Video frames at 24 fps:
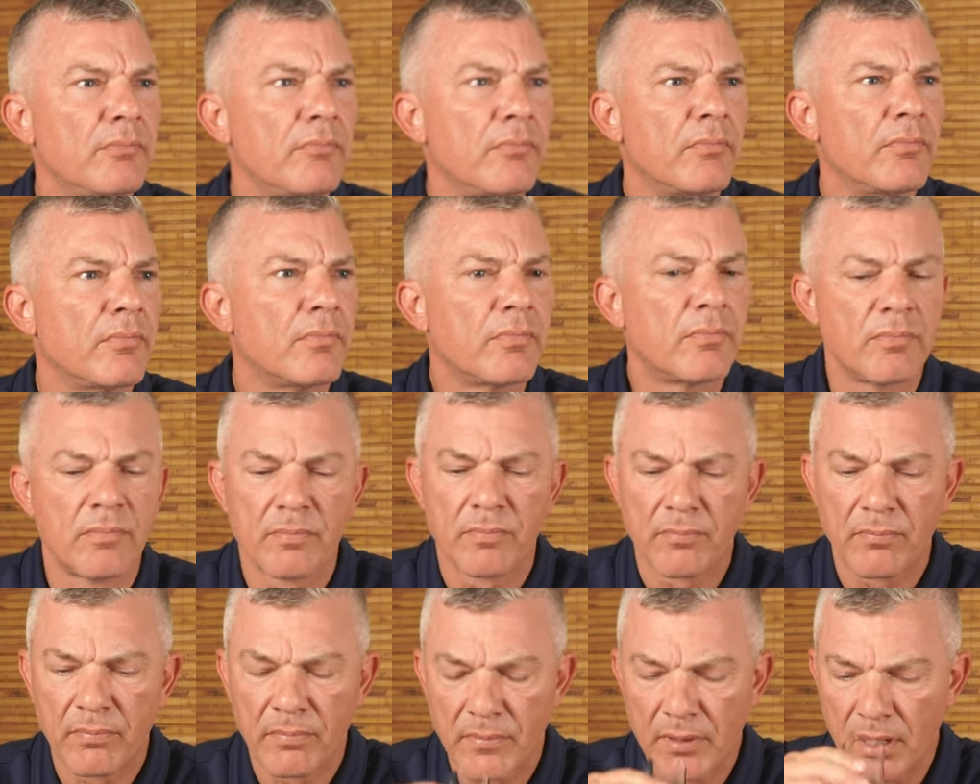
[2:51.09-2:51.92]

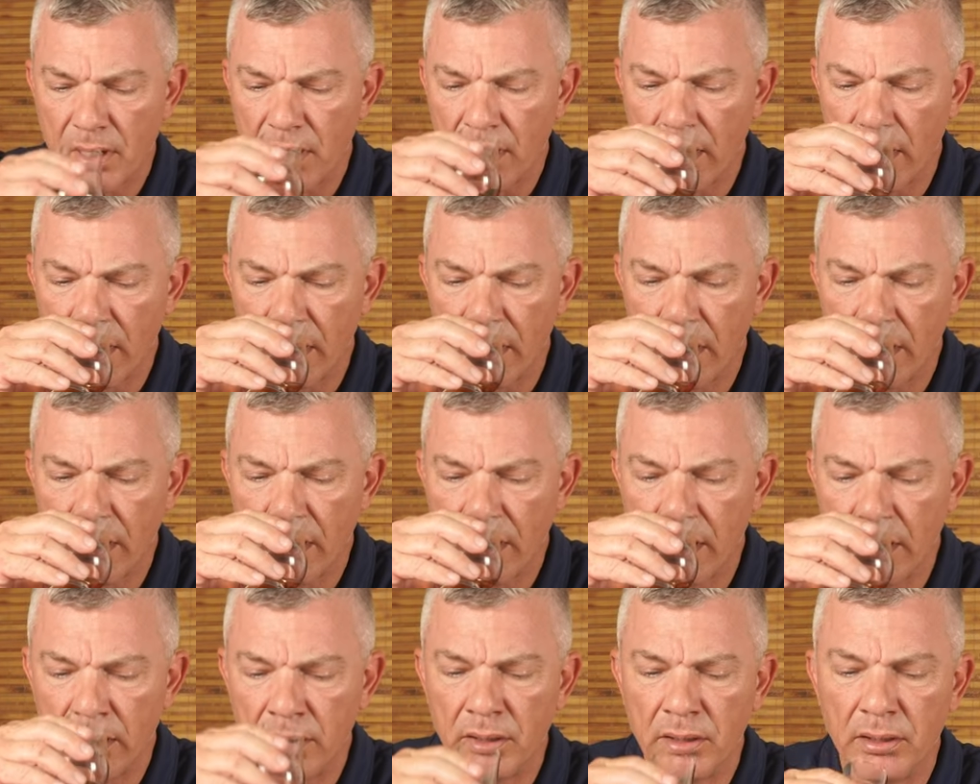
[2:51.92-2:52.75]

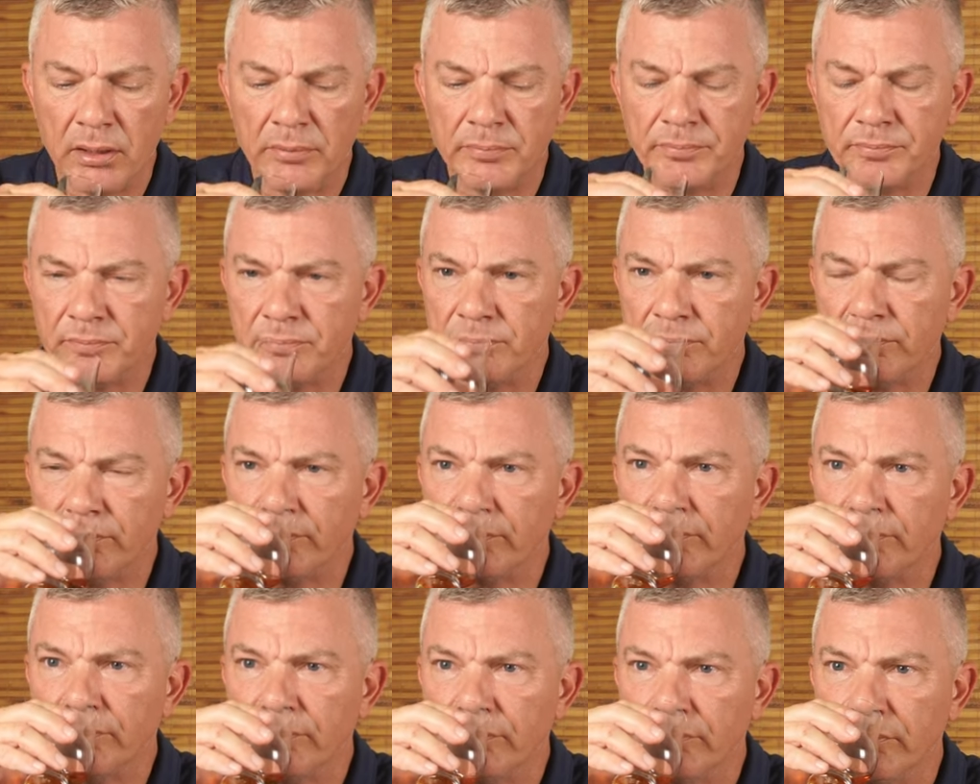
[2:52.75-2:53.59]

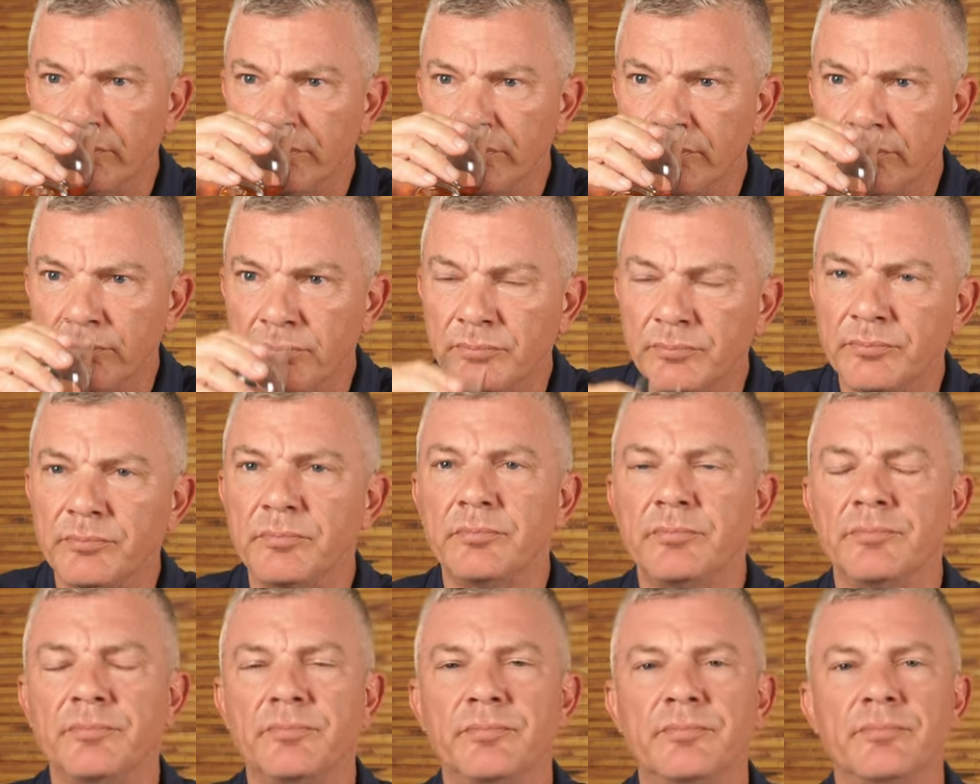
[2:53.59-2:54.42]

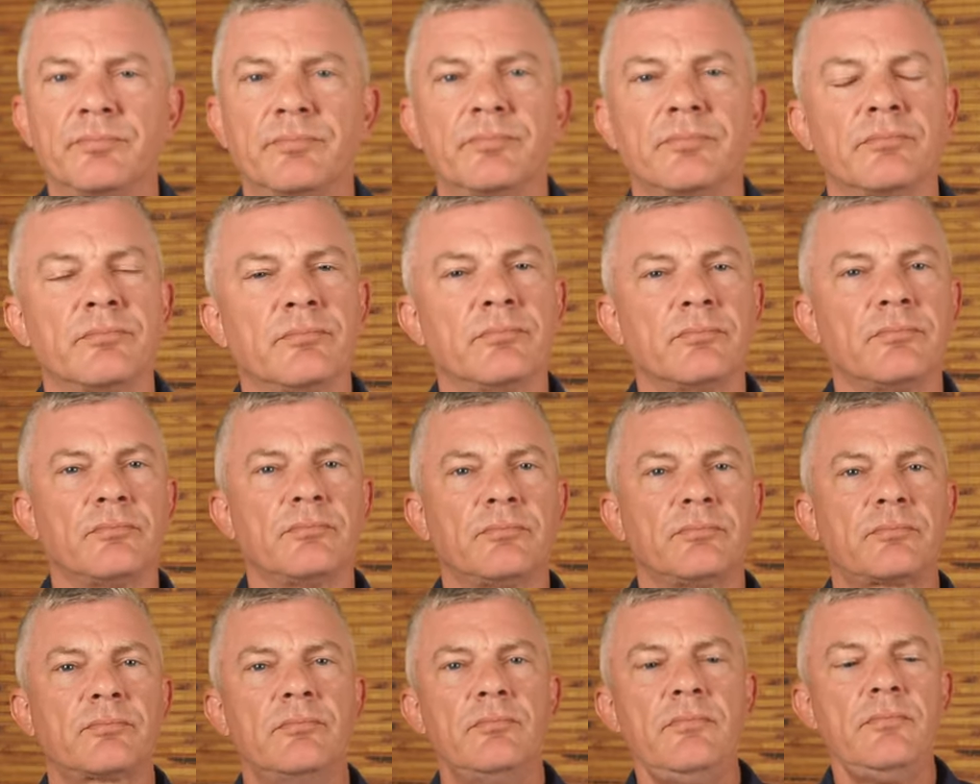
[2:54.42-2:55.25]

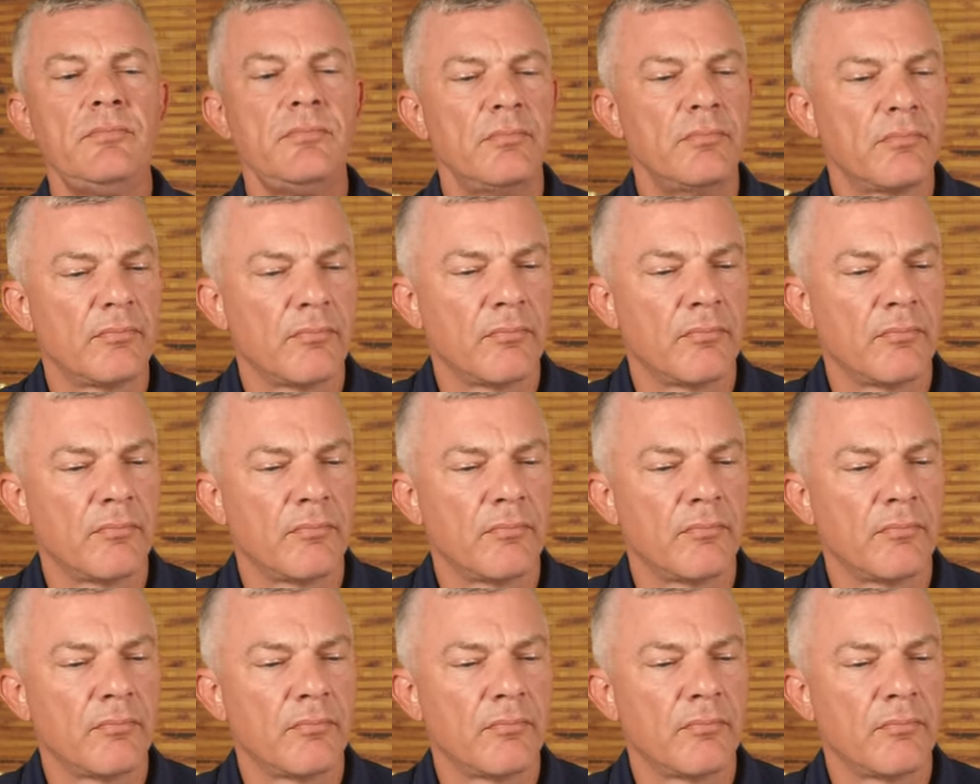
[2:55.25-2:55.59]
Nothing is said.